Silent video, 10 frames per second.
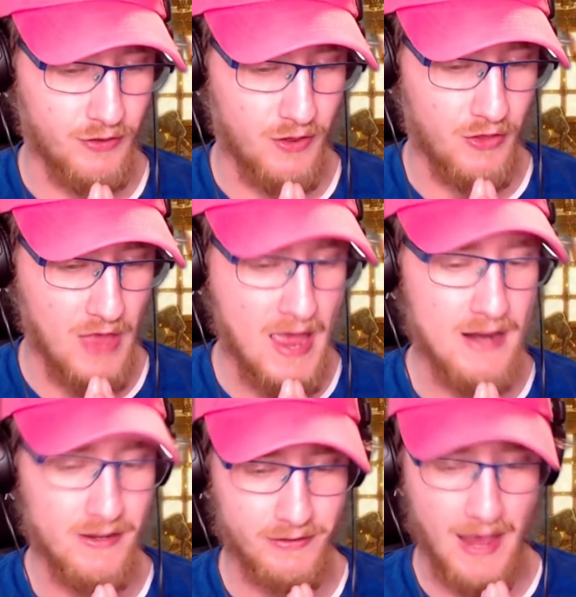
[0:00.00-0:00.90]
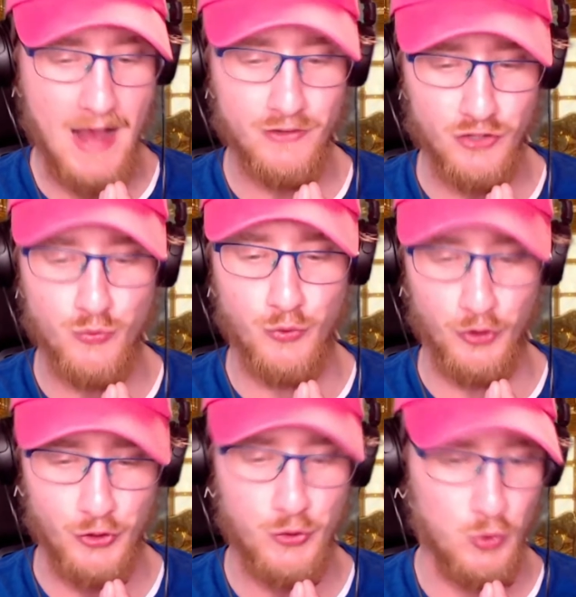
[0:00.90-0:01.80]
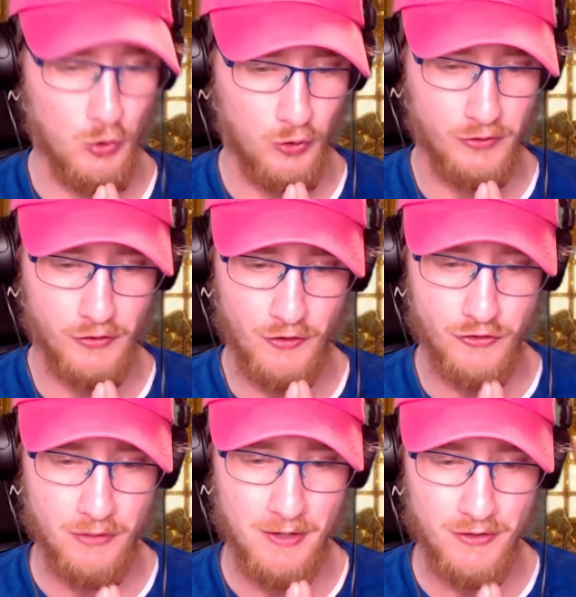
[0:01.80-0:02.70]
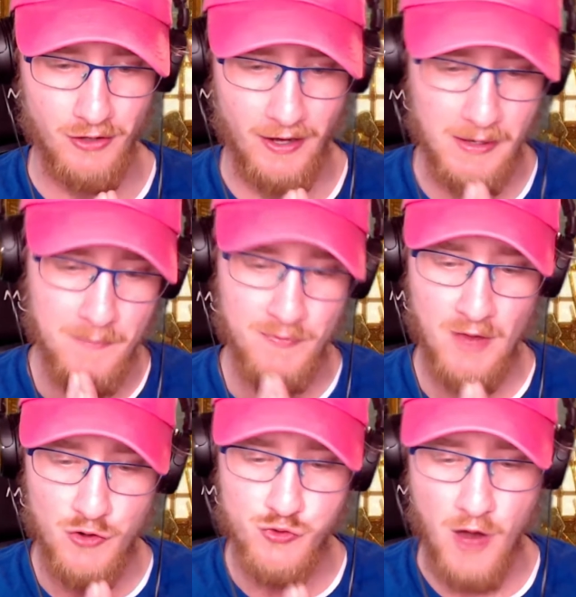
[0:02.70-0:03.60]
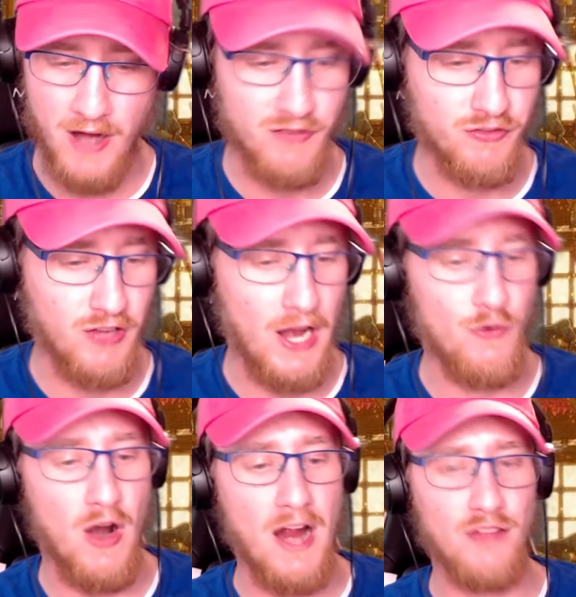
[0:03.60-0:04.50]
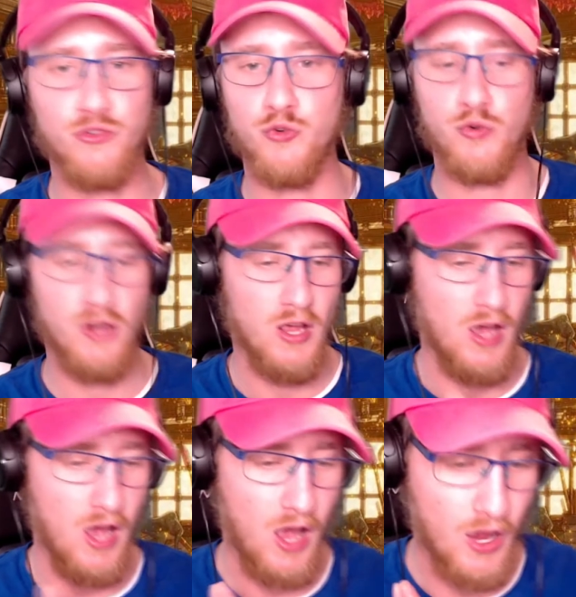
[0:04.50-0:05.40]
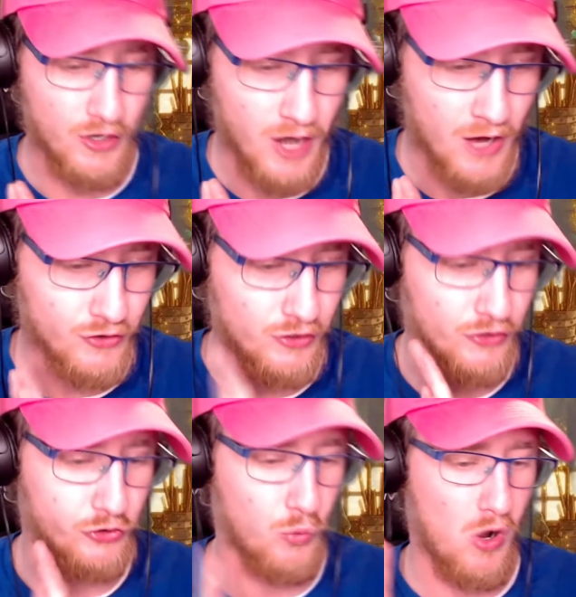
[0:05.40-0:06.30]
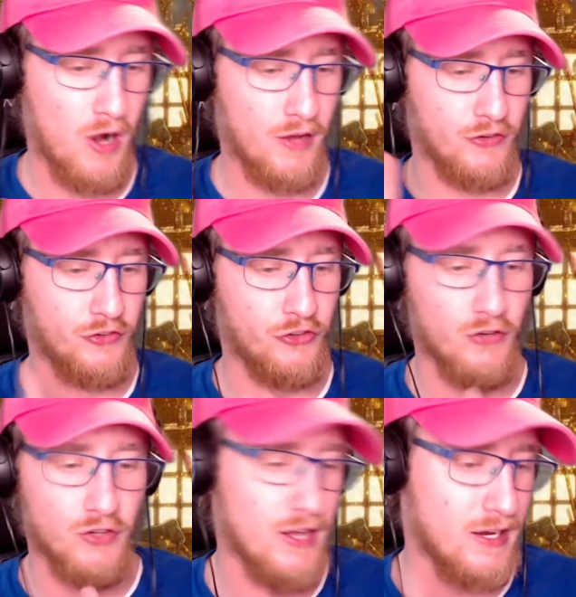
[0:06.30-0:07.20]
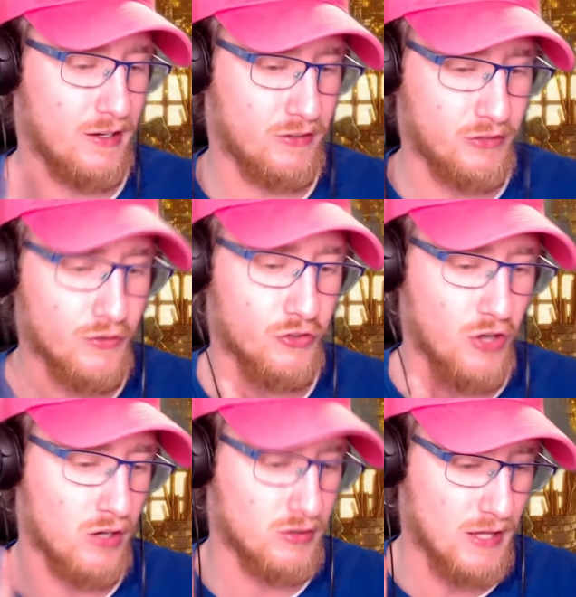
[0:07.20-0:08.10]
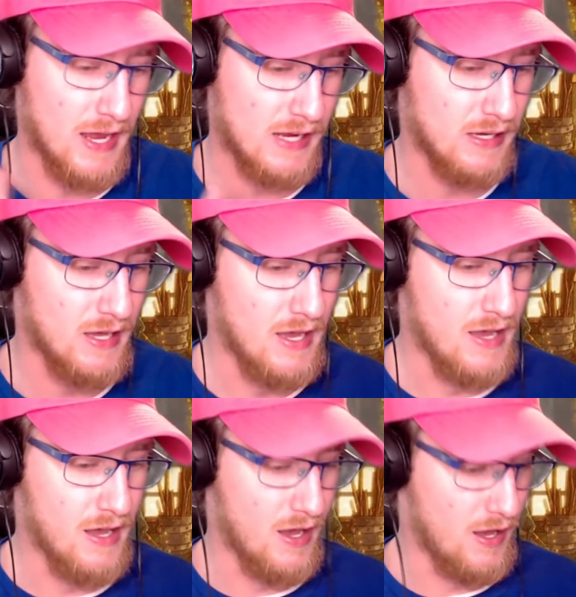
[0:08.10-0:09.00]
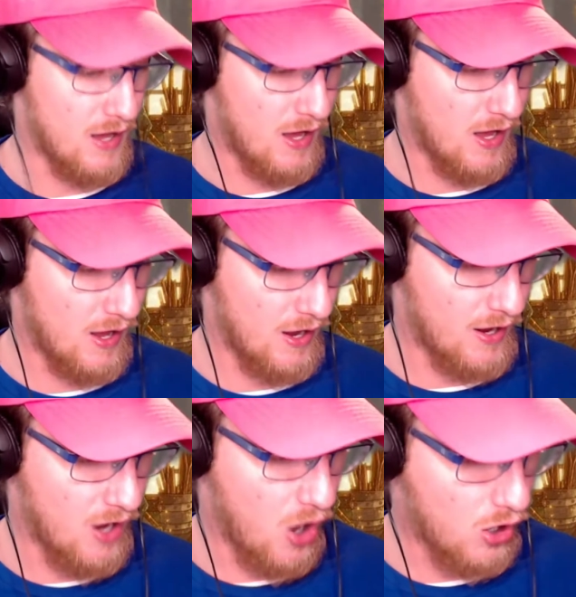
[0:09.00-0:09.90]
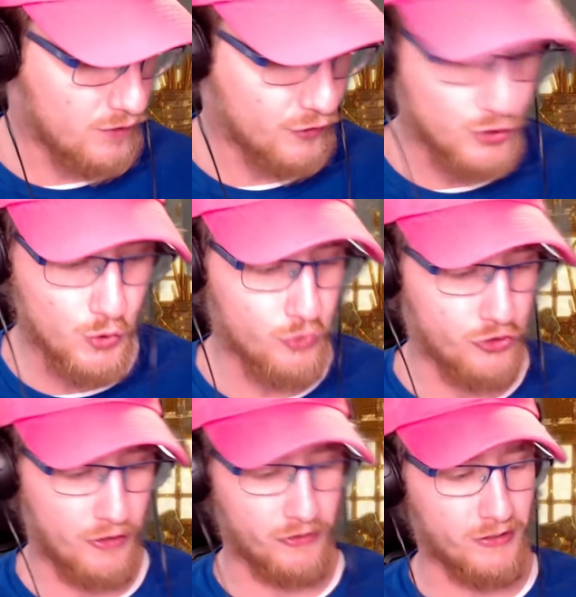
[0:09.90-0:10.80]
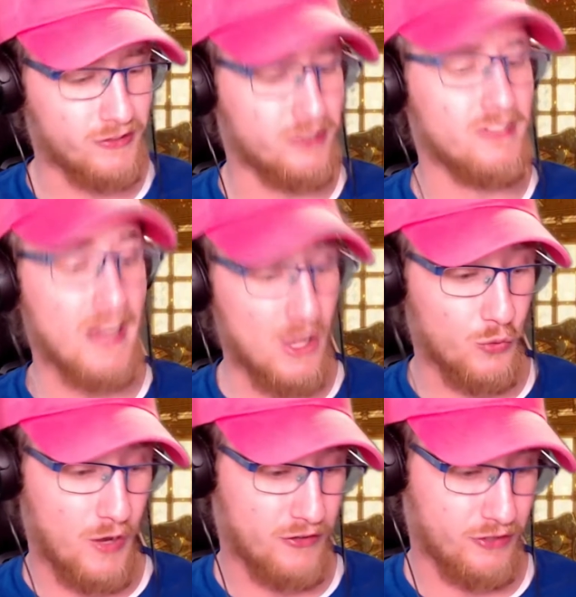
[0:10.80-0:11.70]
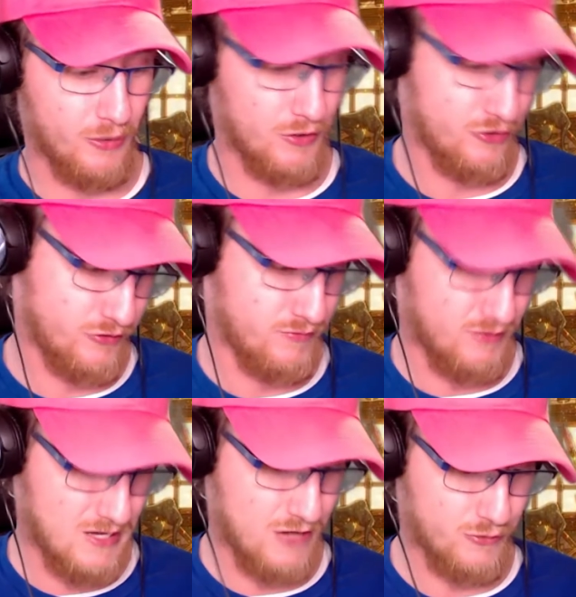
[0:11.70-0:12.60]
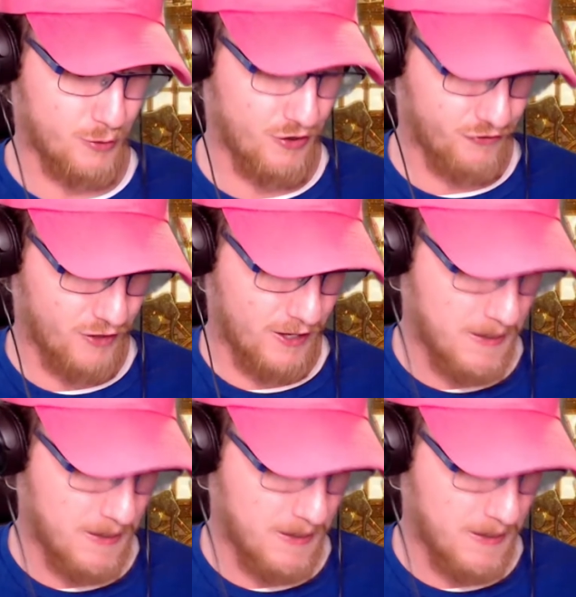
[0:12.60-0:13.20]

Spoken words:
That is actually really cool. So there's some of these are like dragonfly rides, gondola swans, Silver Song Lake, Hall of Illusions, snail racing, which sounds pretty funny,